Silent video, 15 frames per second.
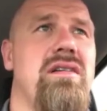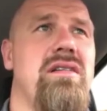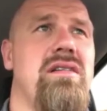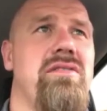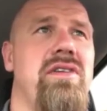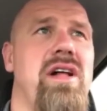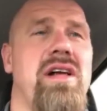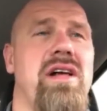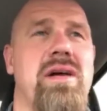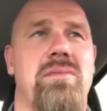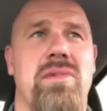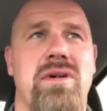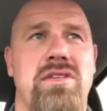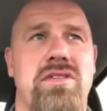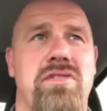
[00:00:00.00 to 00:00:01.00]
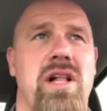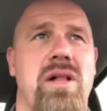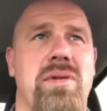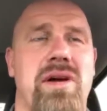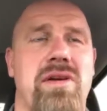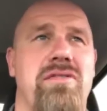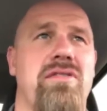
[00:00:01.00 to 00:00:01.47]
developing
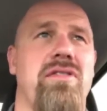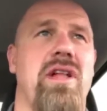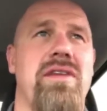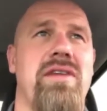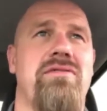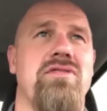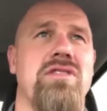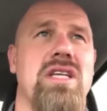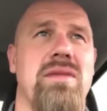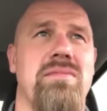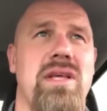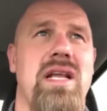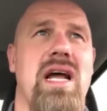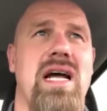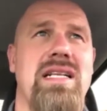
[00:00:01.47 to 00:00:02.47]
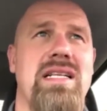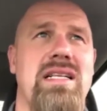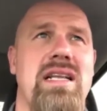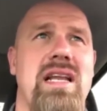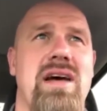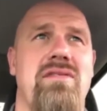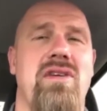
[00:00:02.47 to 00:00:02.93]
developing a flame for something I
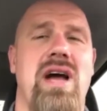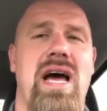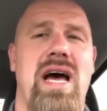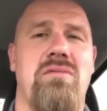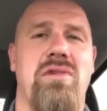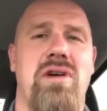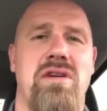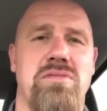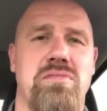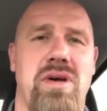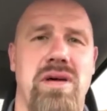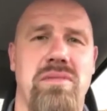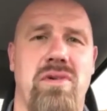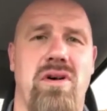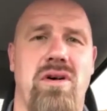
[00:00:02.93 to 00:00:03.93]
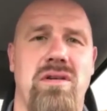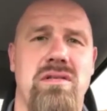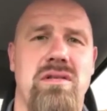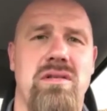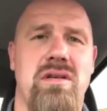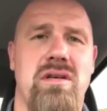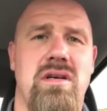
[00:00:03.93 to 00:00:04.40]
never had when I was playing ball.
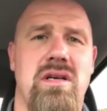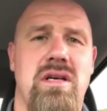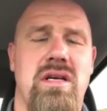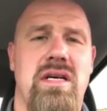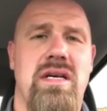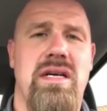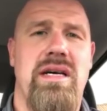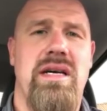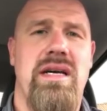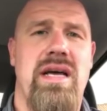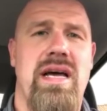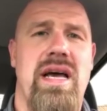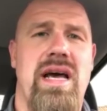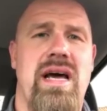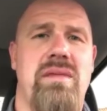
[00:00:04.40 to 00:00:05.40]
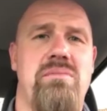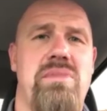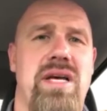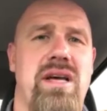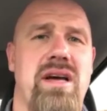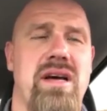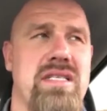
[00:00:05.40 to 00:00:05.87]
And
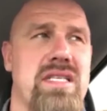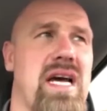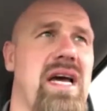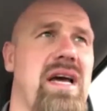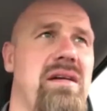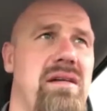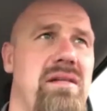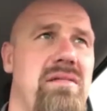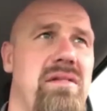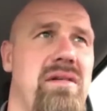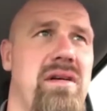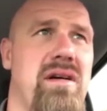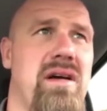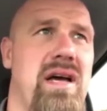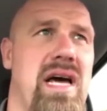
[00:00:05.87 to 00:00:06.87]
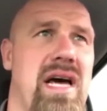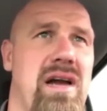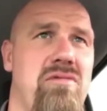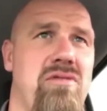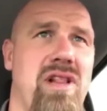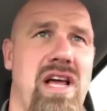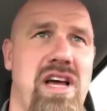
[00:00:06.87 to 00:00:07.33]
because I had a
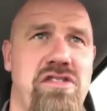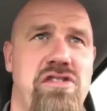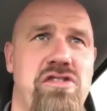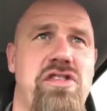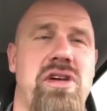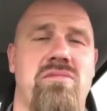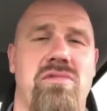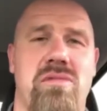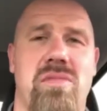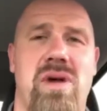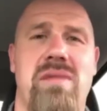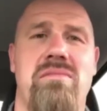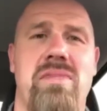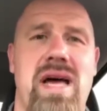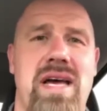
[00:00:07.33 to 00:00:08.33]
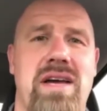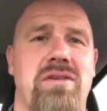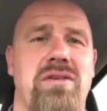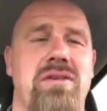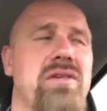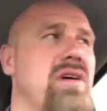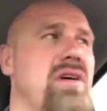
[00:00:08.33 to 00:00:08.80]
relationship with my
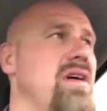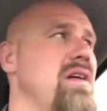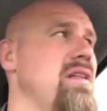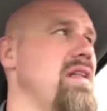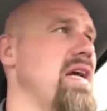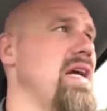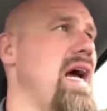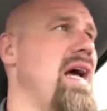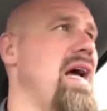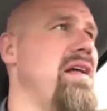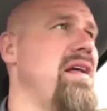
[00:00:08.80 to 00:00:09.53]
maker, the guy